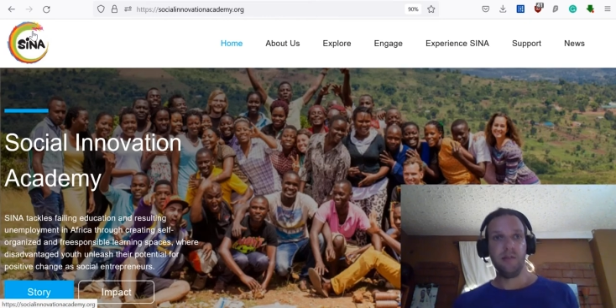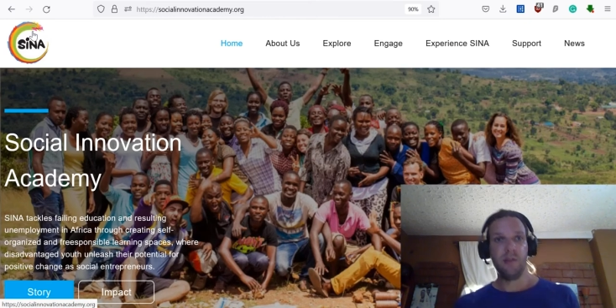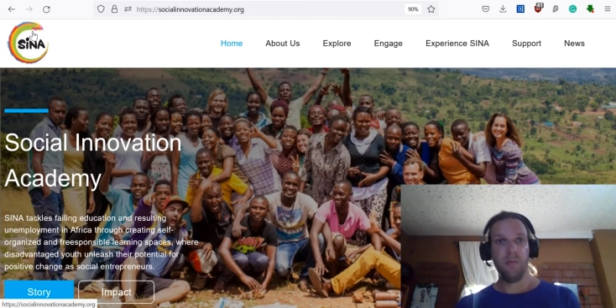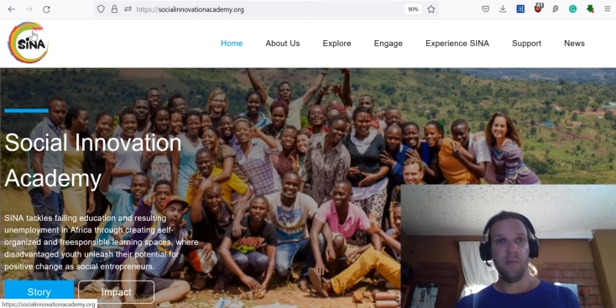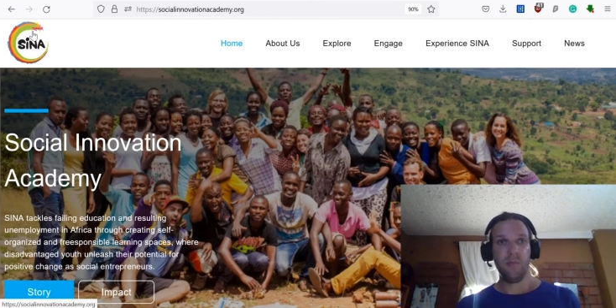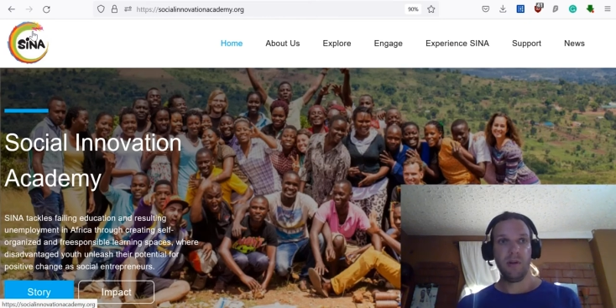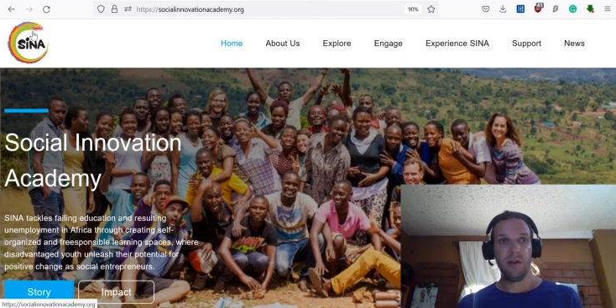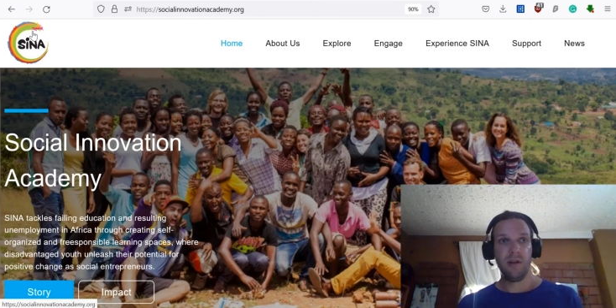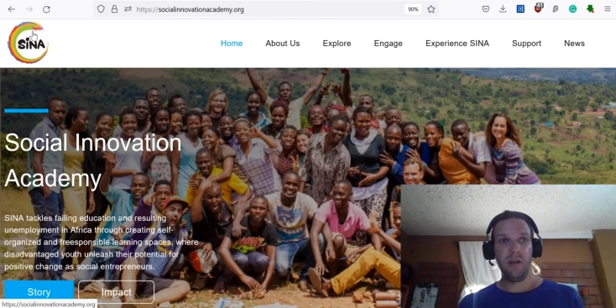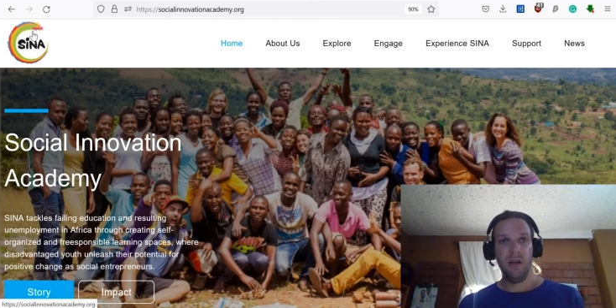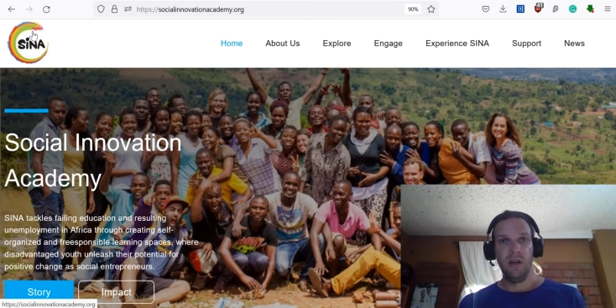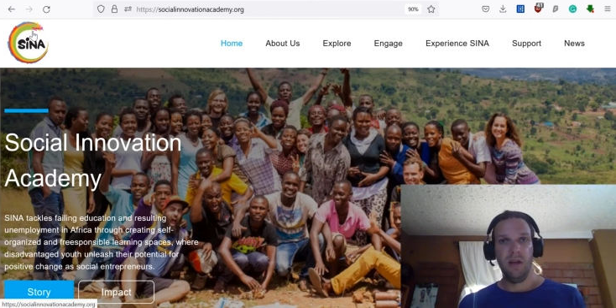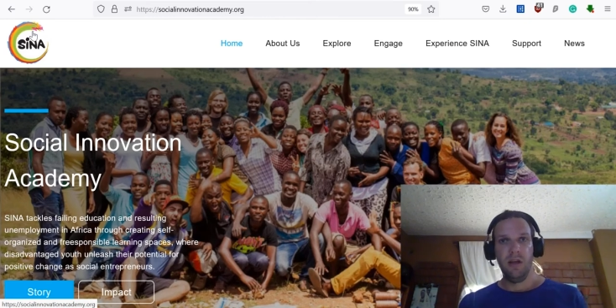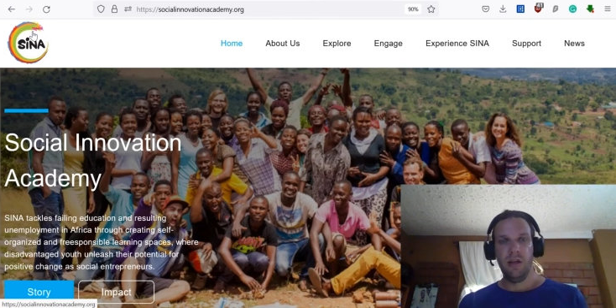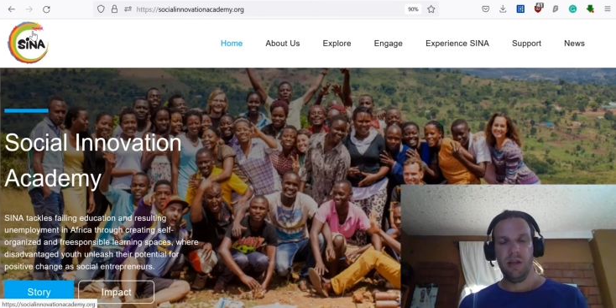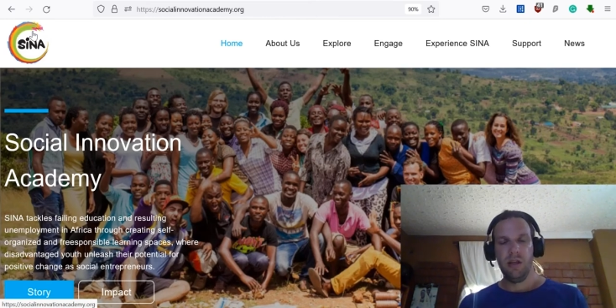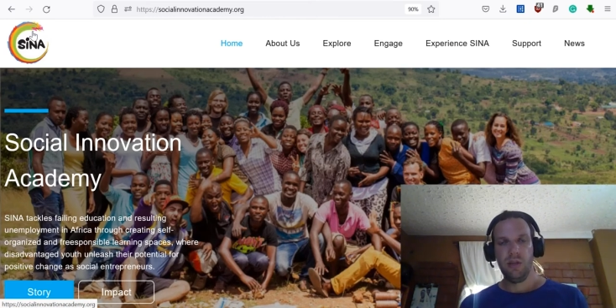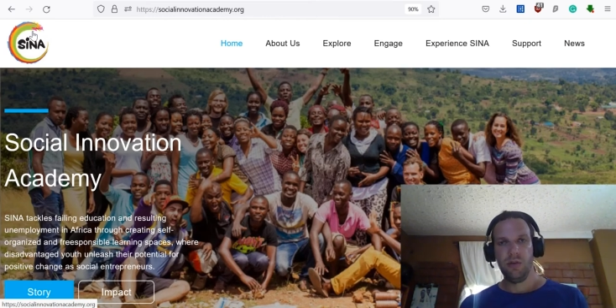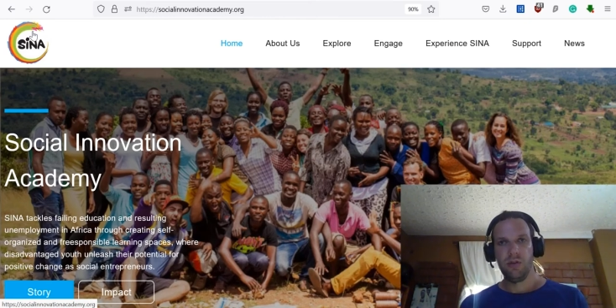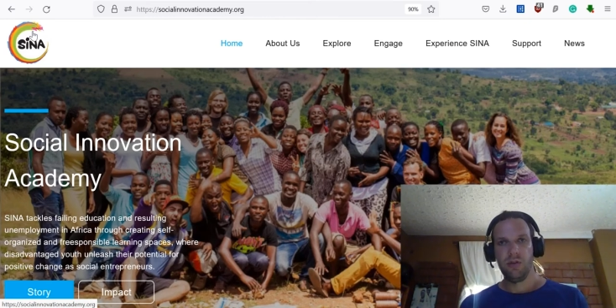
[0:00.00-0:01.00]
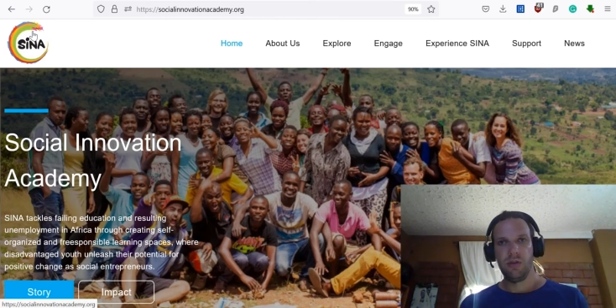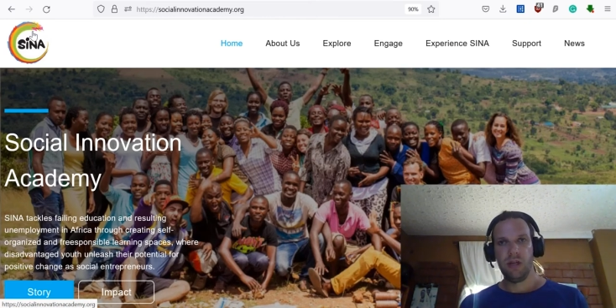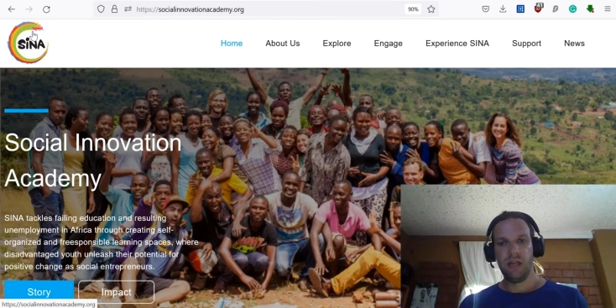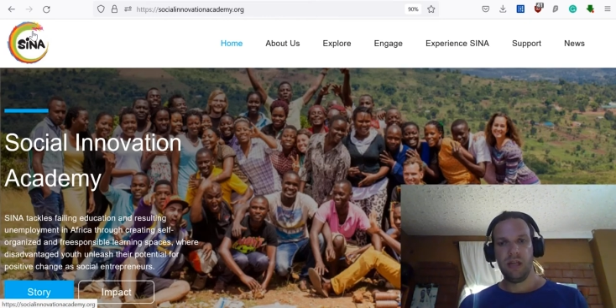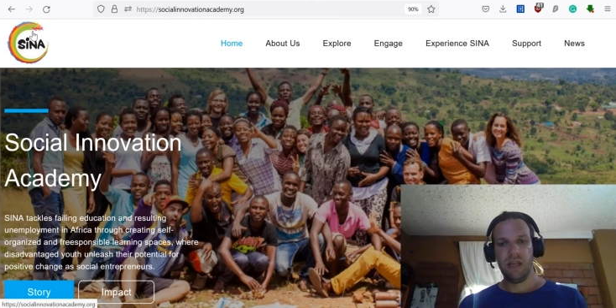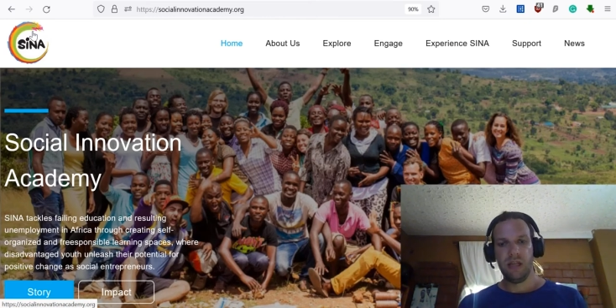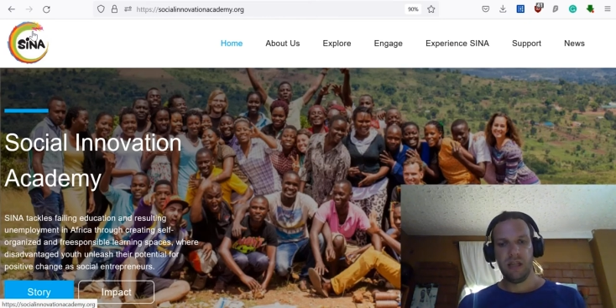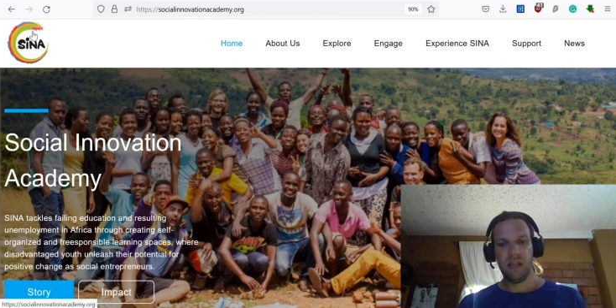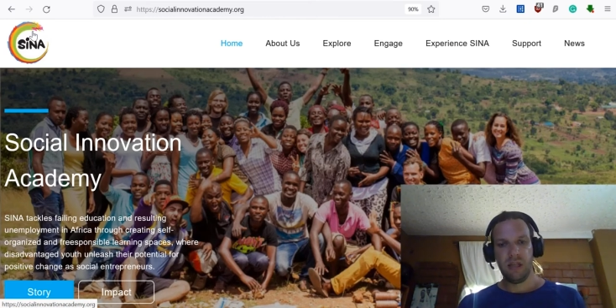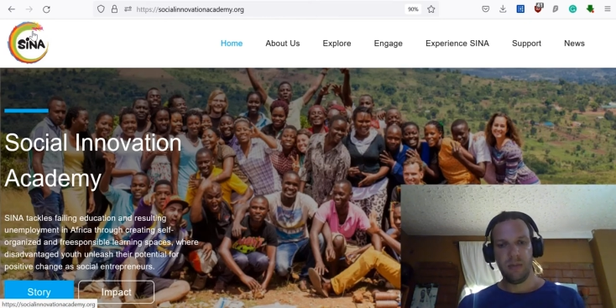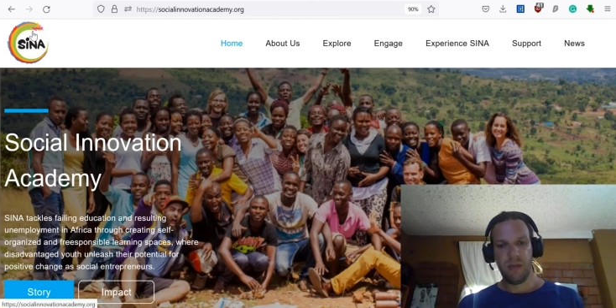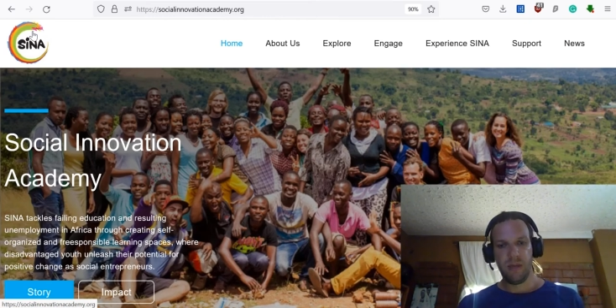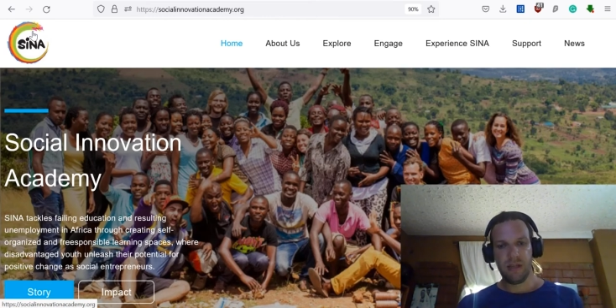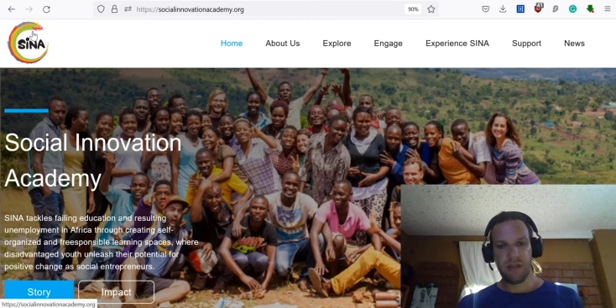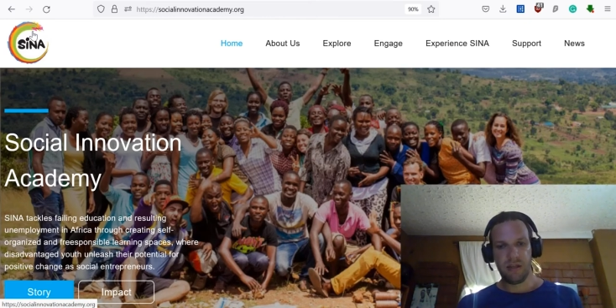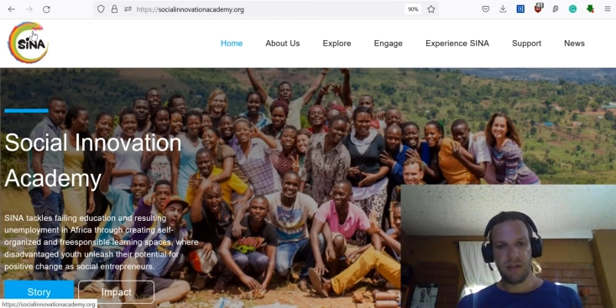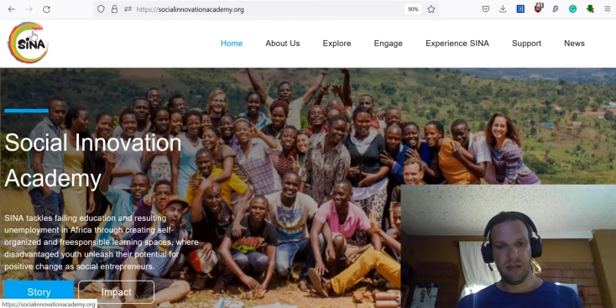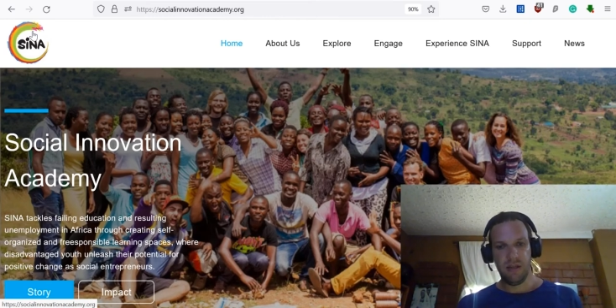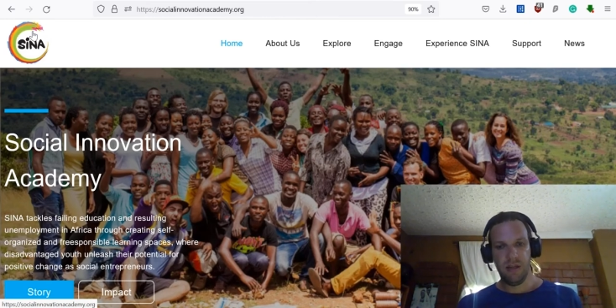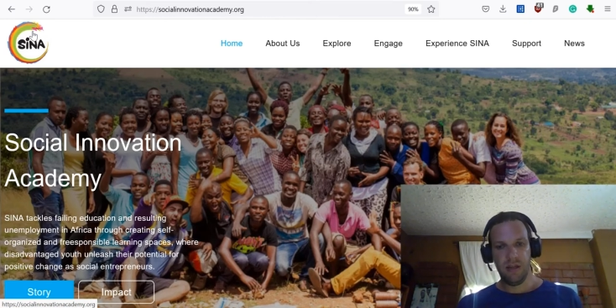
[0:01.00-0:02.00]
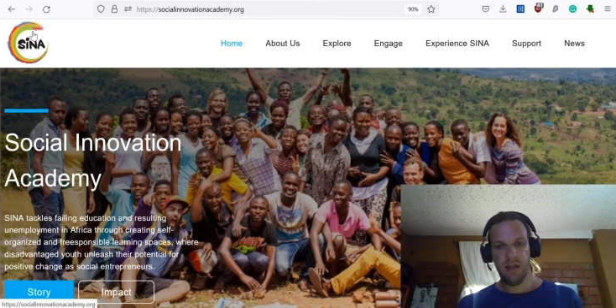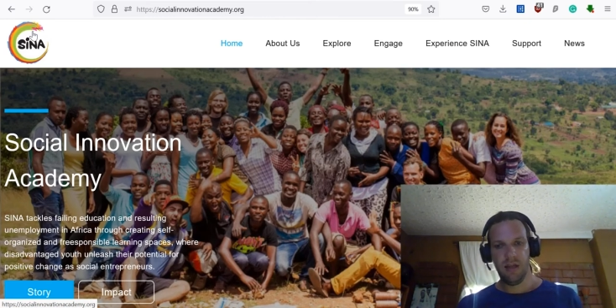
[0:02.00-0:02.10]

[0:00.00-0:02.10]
simpler, usually the better.